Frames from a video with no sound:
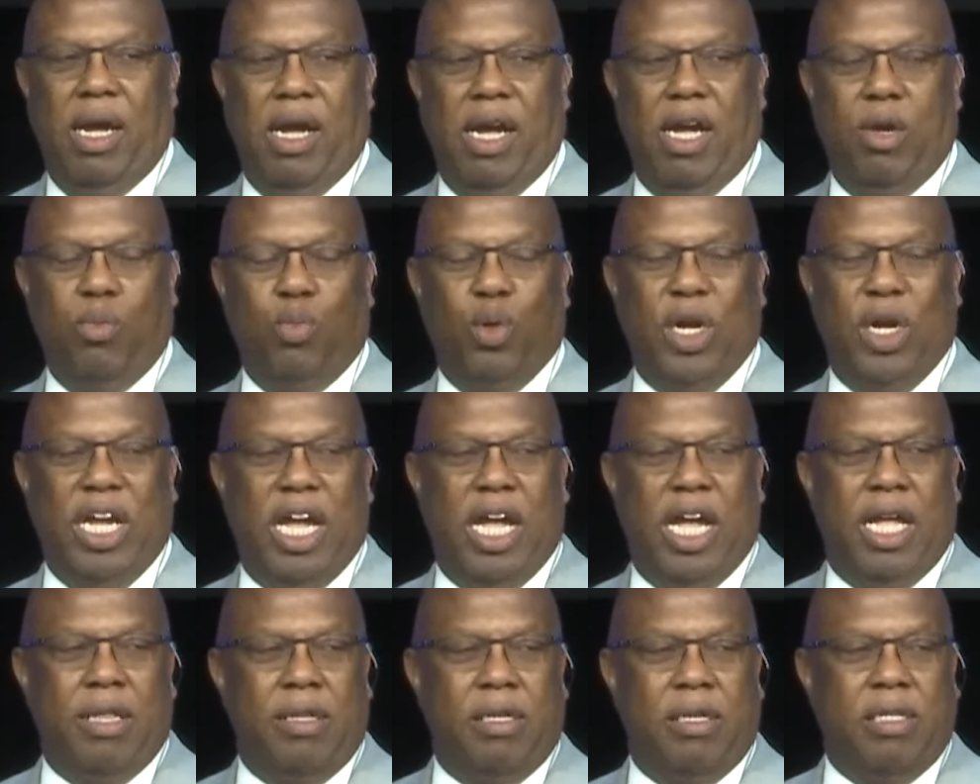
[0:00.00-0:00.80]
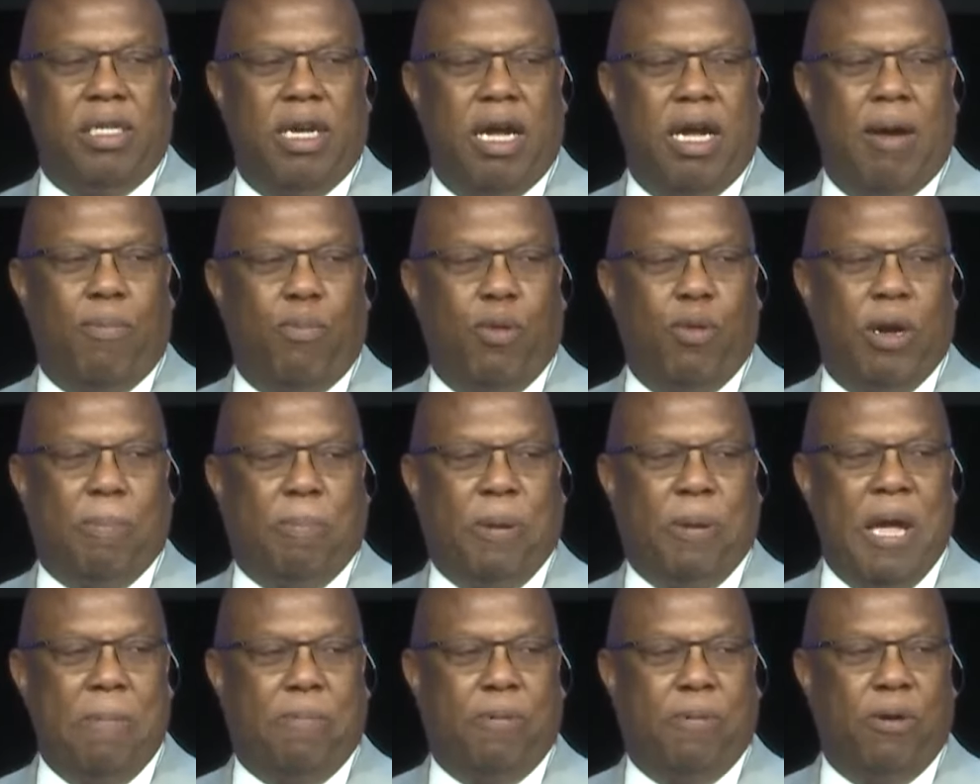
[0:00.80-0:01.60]
And we end up with
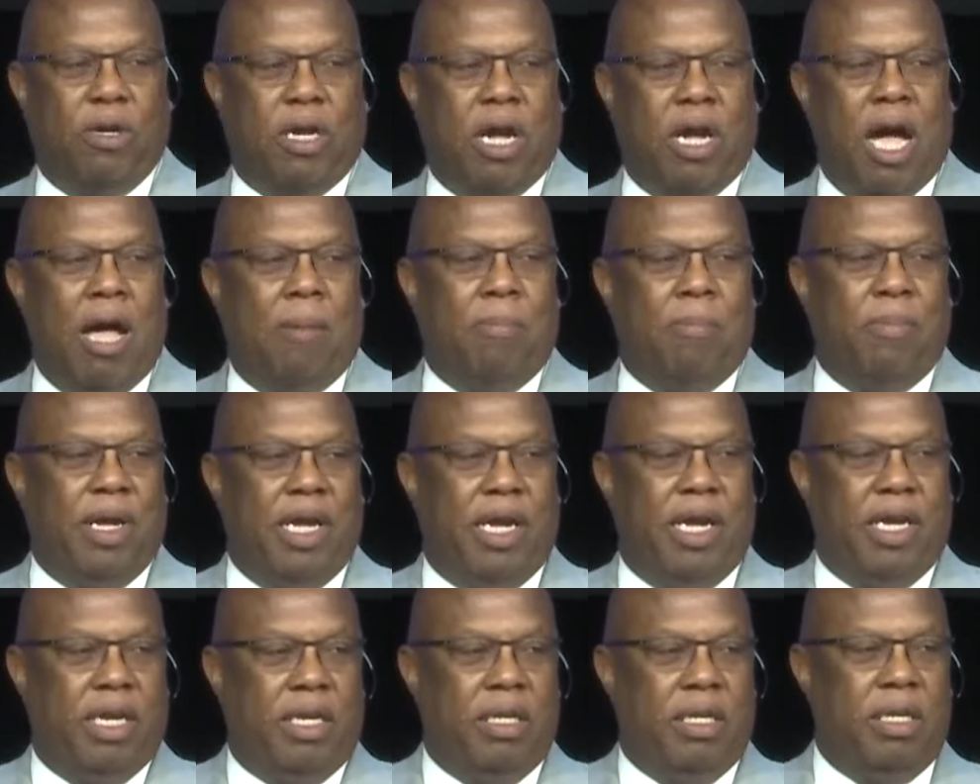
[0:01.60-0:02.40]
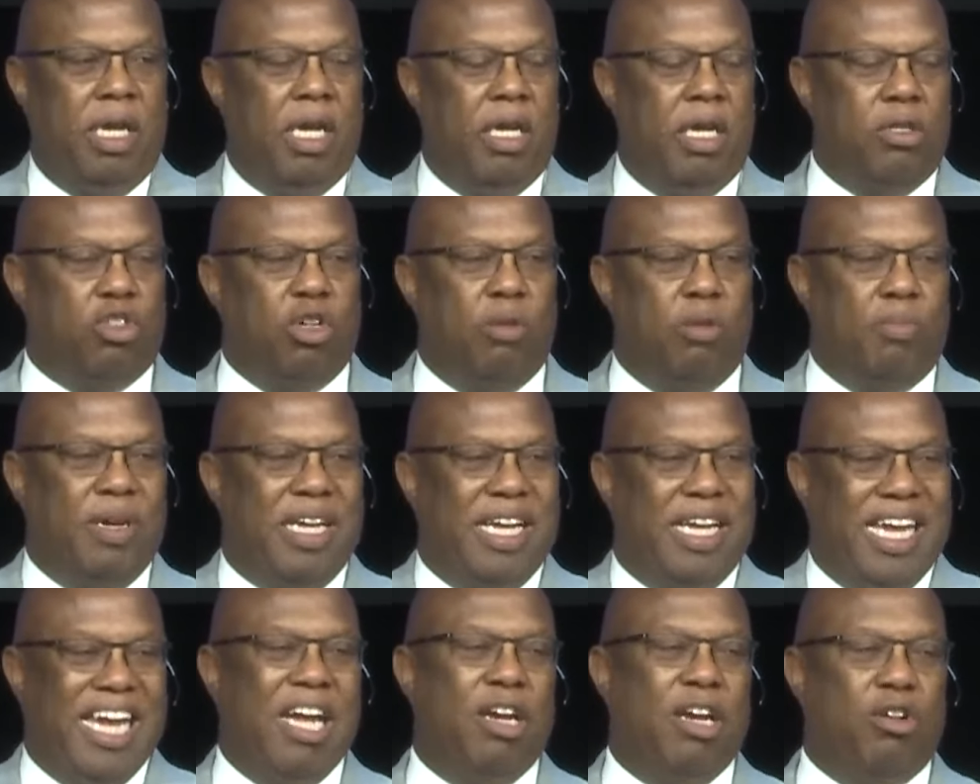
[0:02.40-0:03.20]
people coming to be
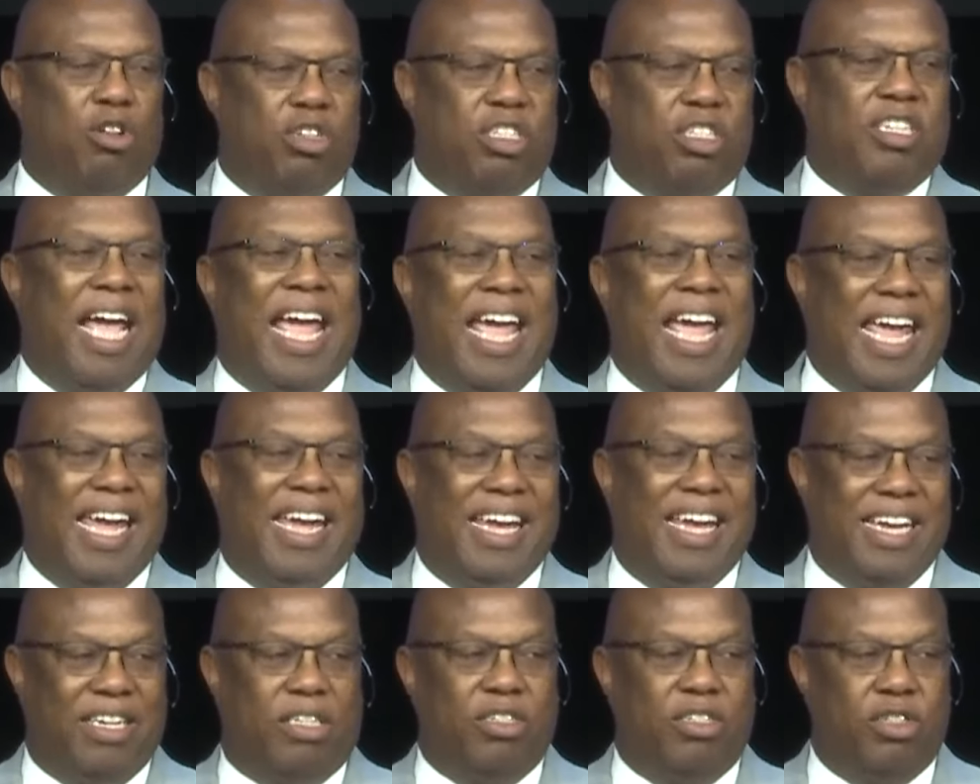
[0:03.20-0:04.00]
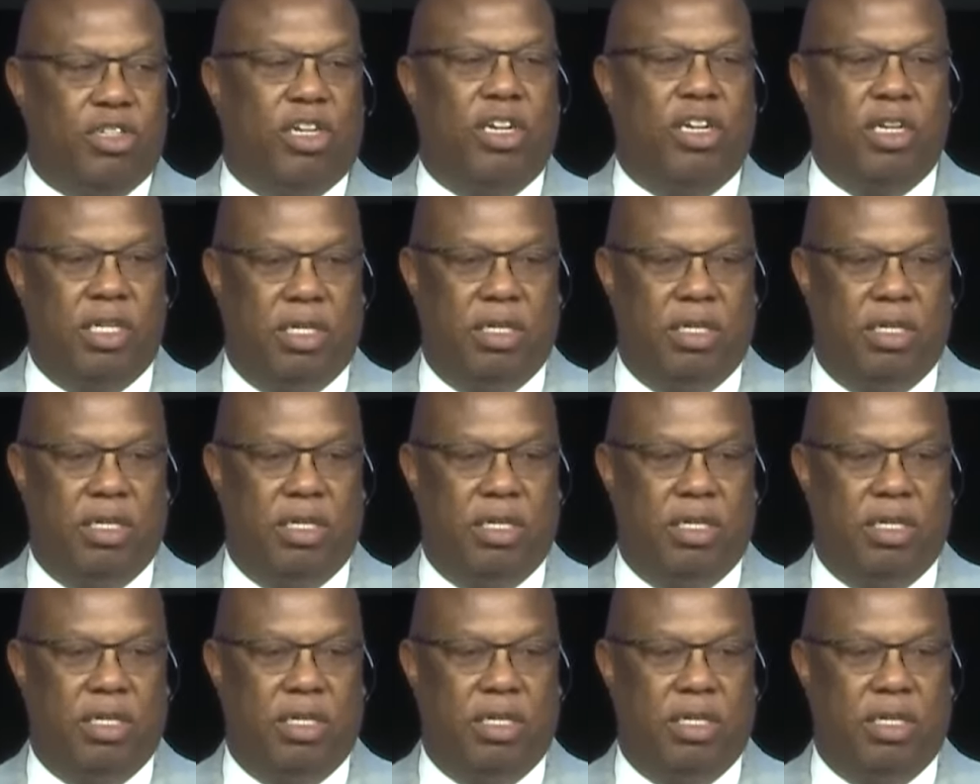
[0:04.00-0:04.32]
entertained.